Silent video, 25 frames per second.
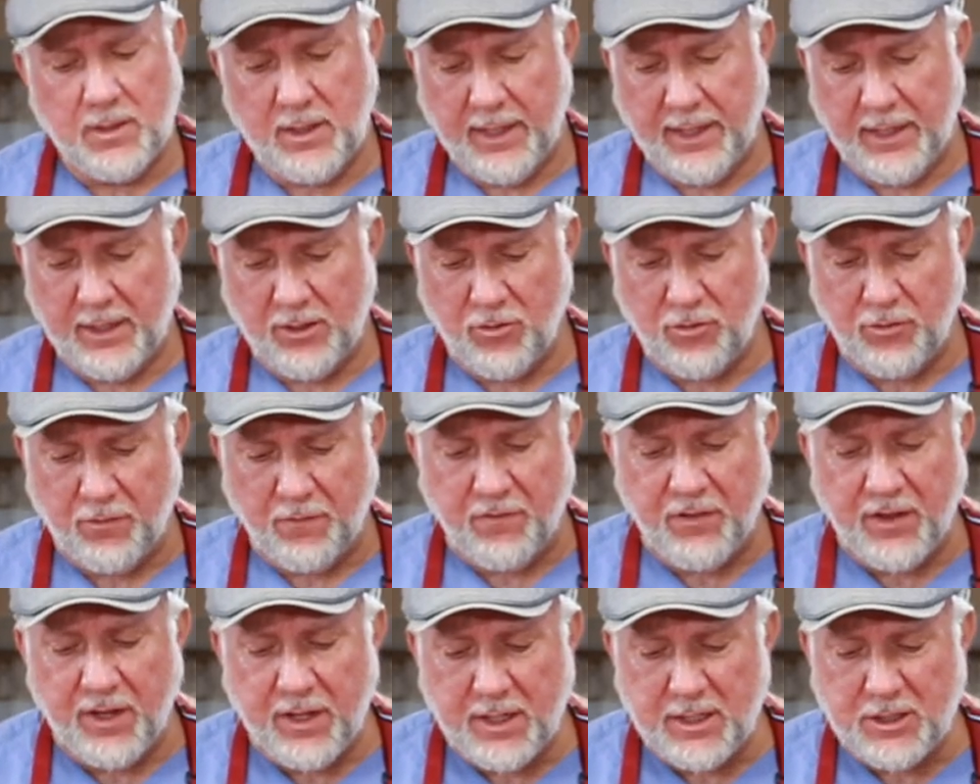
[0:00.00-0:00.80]
is
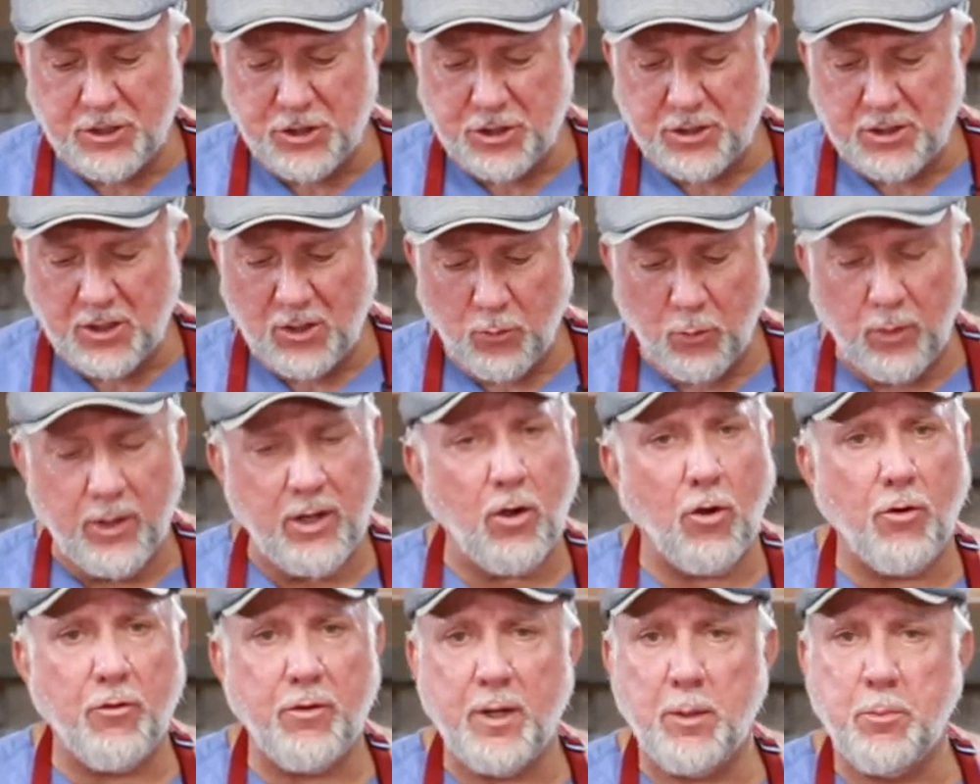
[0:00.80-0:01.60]
finished. We
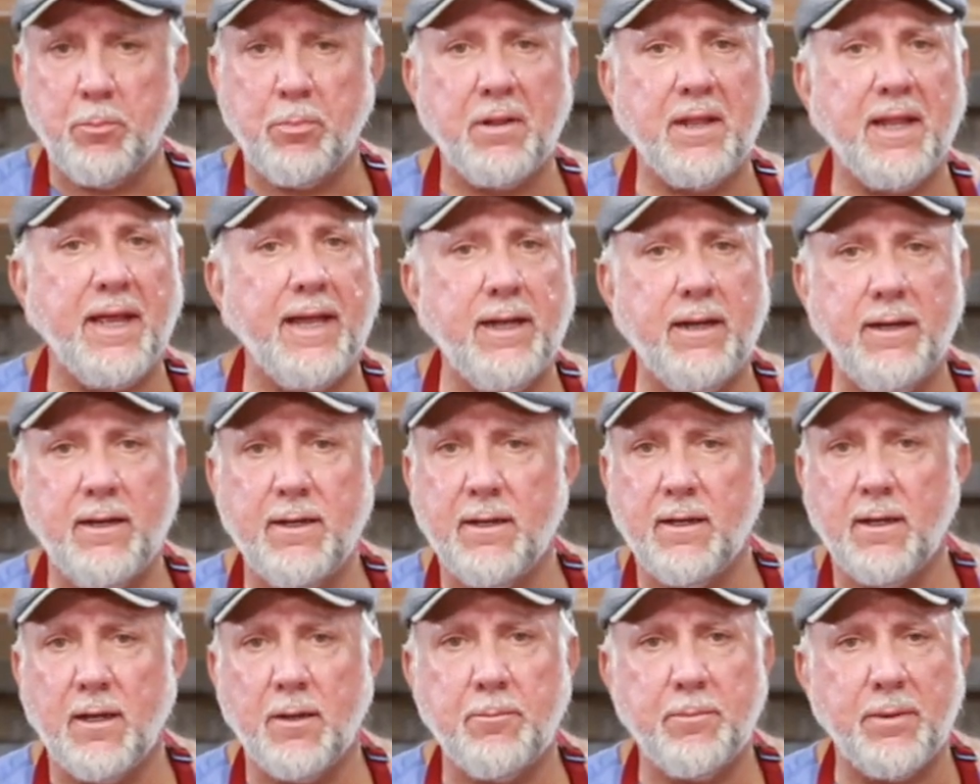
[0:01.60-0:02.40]
already plated
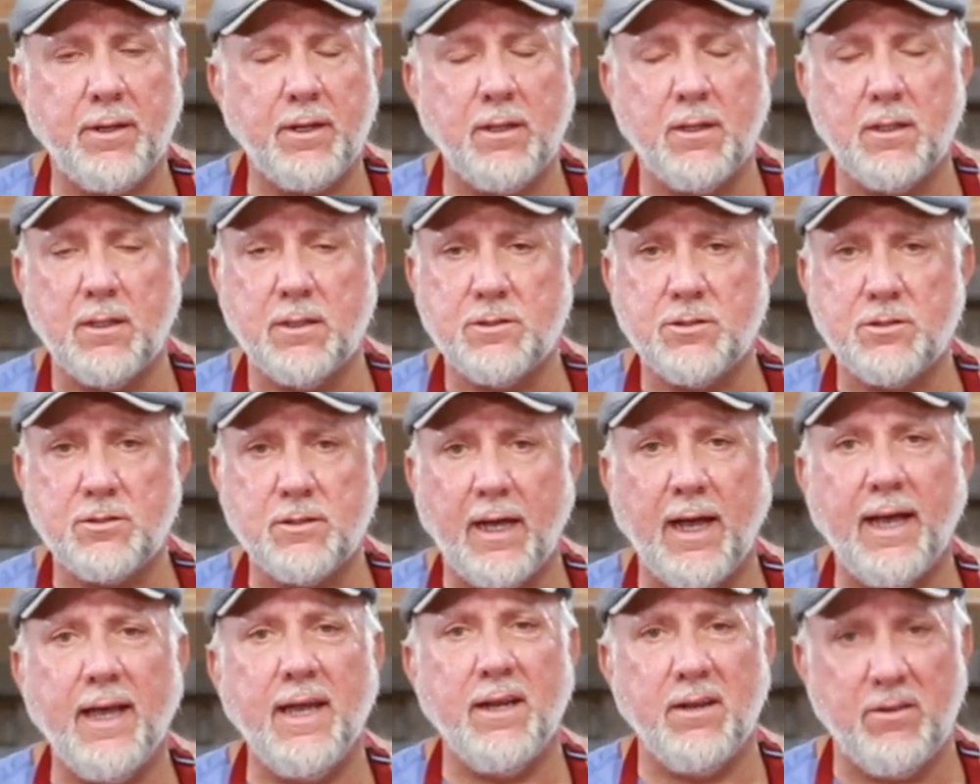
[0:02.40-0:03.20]
it up because
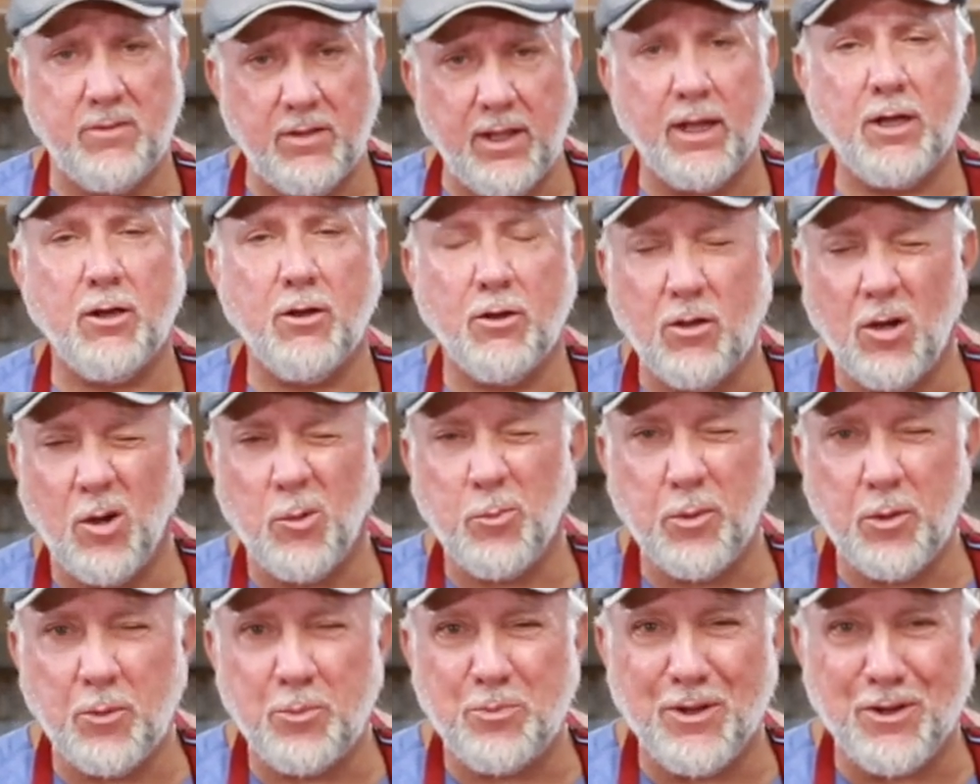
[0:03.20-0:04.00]
I had to take a
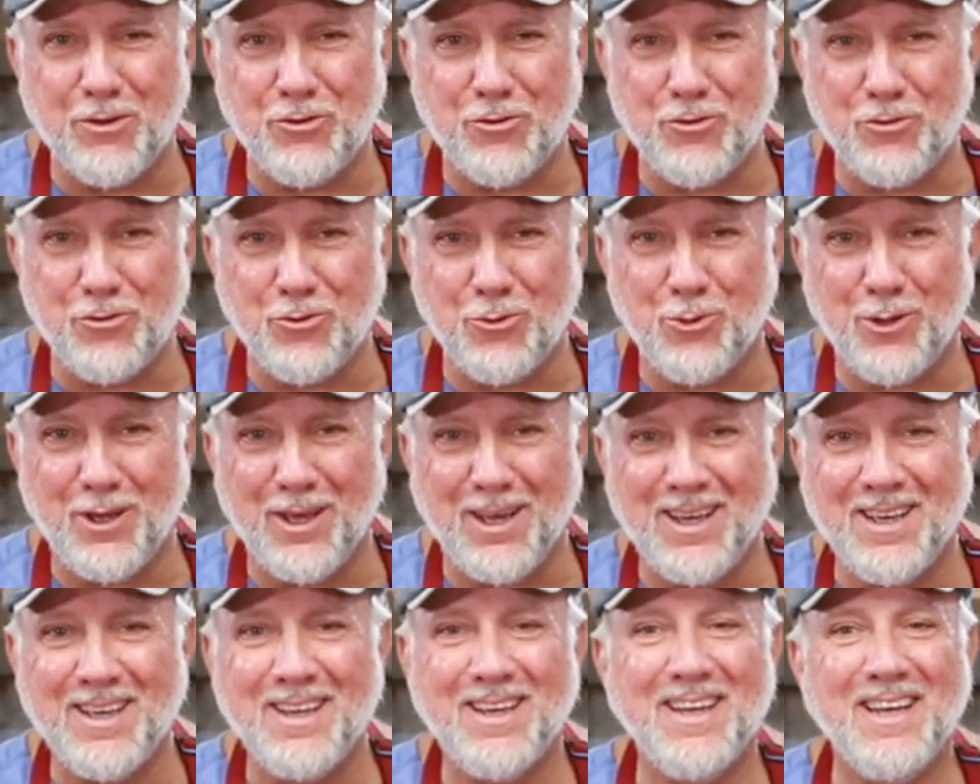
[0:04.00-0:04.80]
couple of pictures,
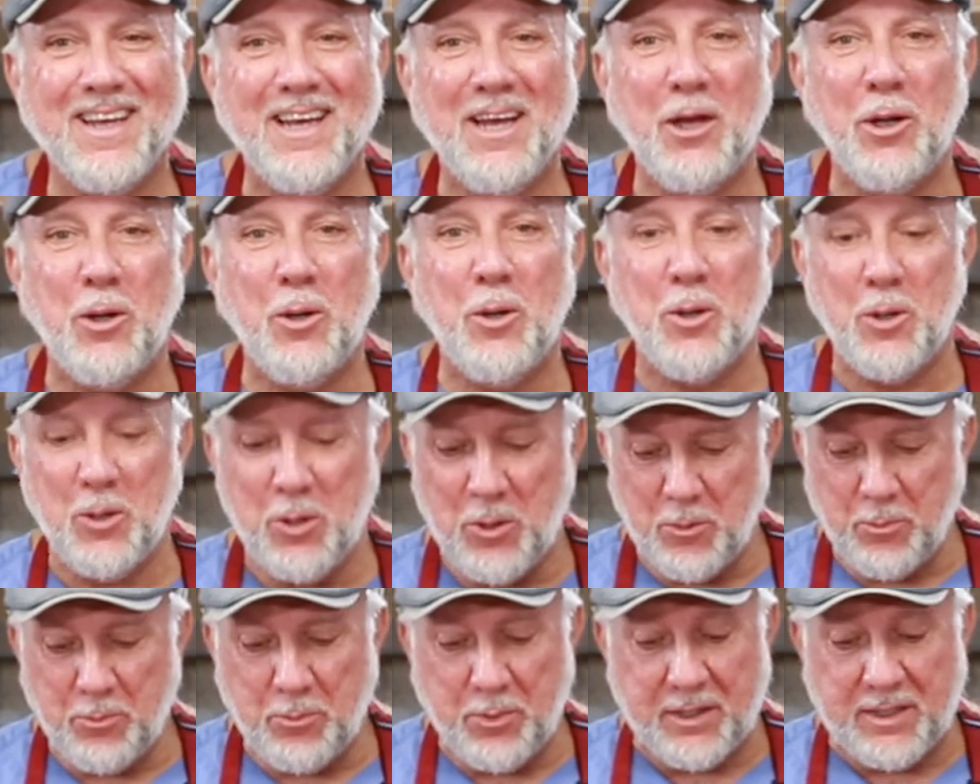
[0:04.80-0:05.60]
okay?
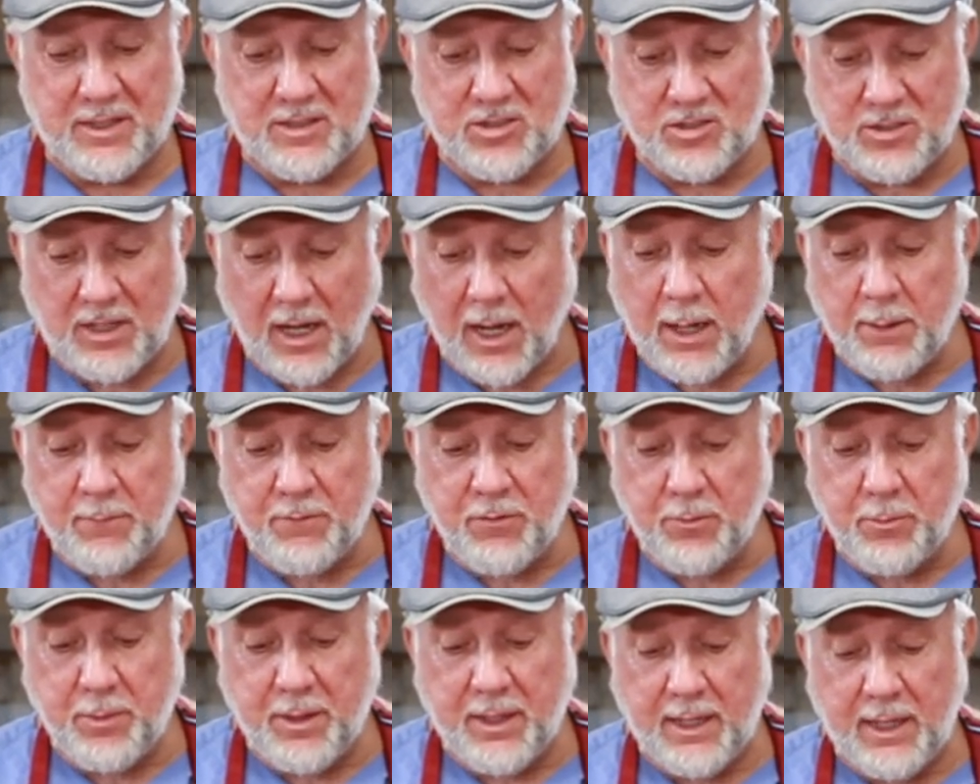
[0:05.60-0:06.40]
But it's time
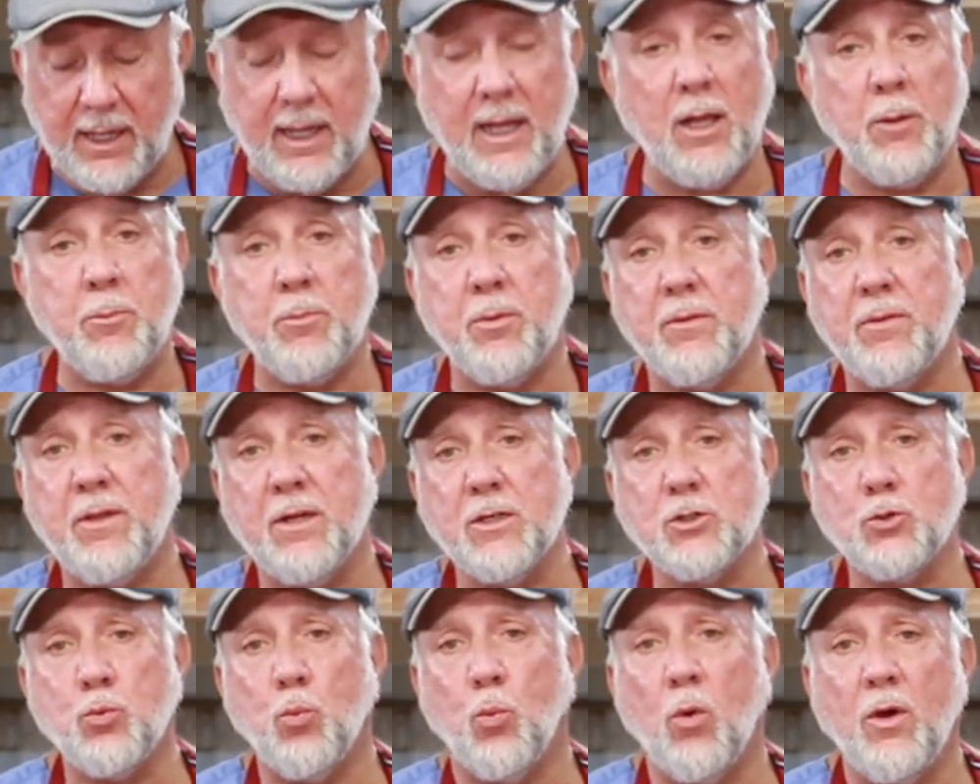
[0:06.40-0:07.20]
for me to eat. But
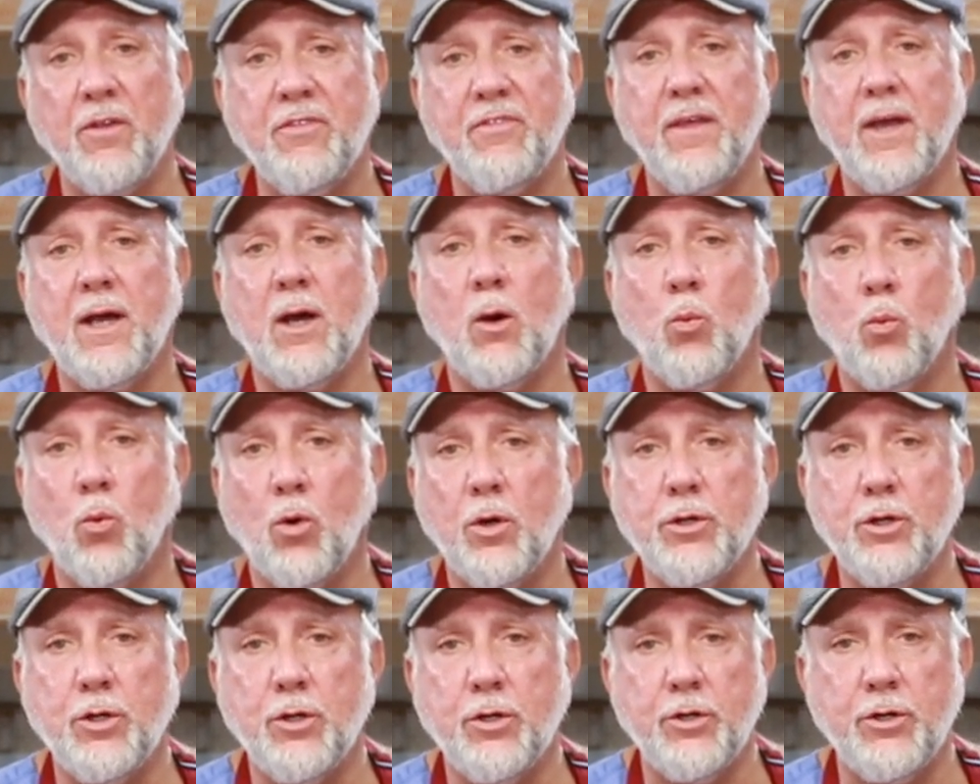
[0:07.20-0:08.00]
there's one thing I
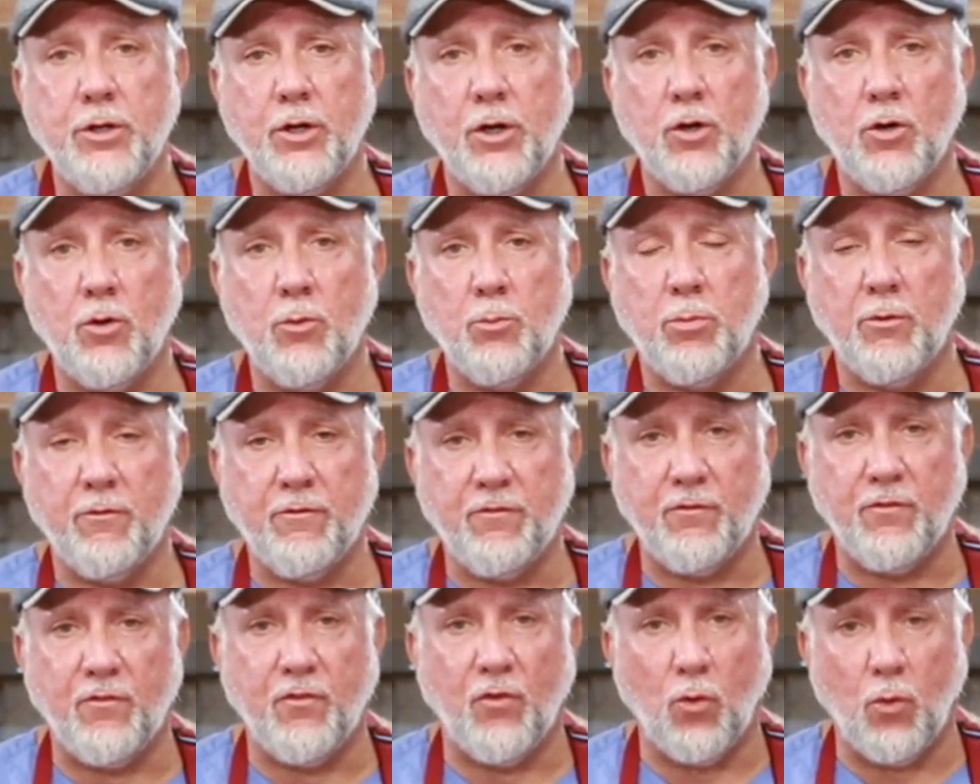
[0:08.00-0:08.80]
want you to know
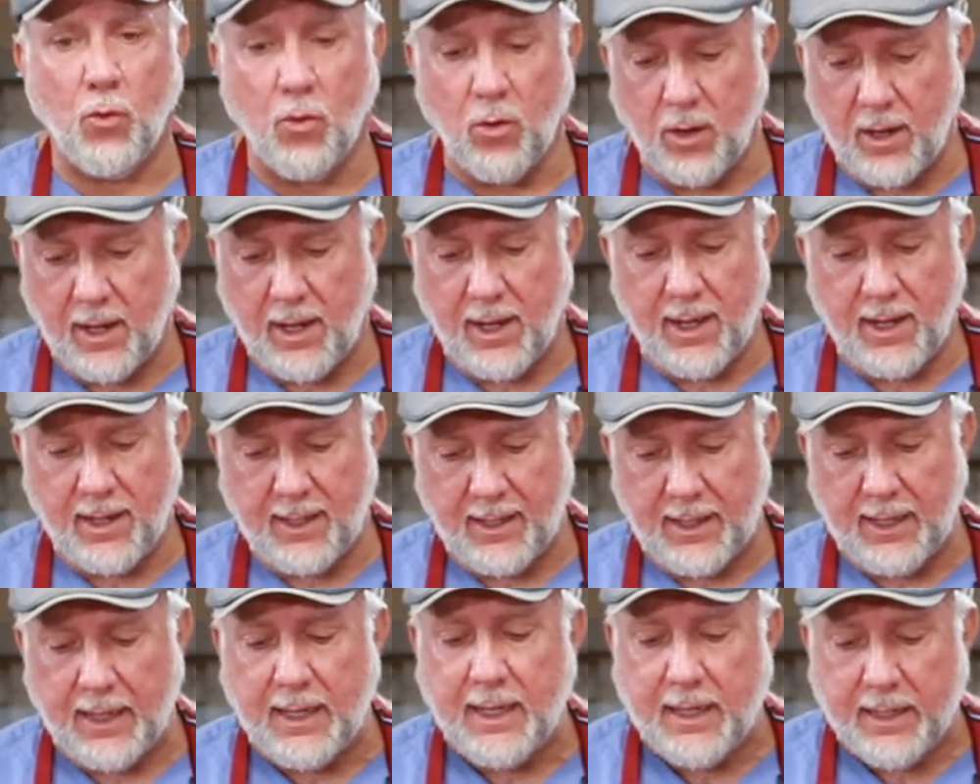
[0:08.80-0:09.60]
before
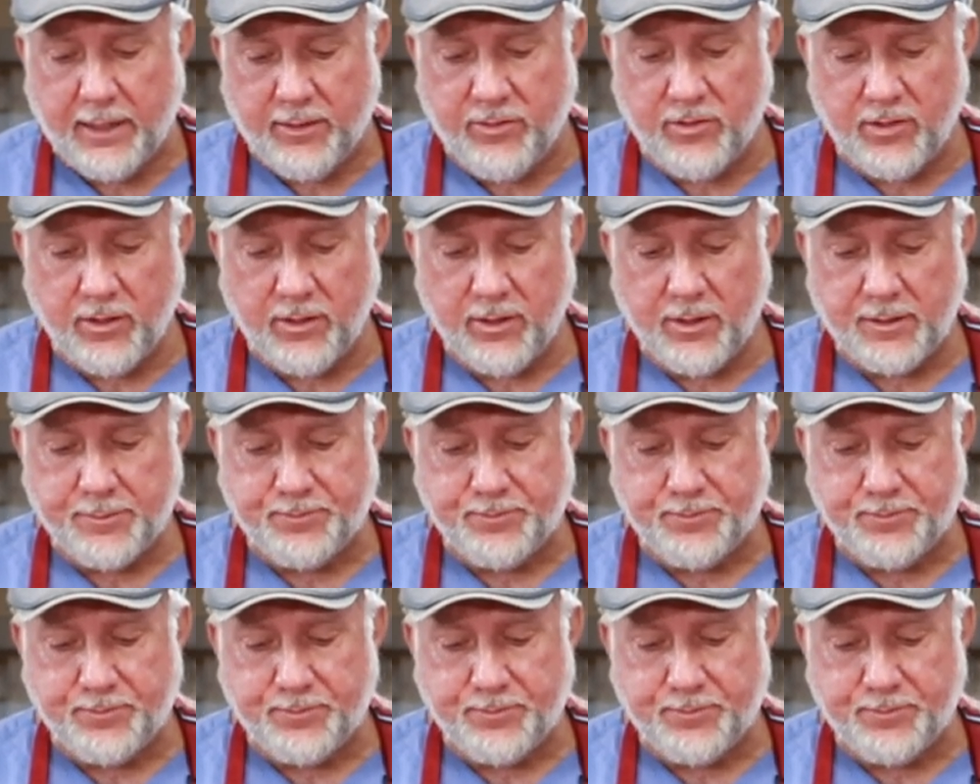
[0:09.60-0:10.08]
I eat,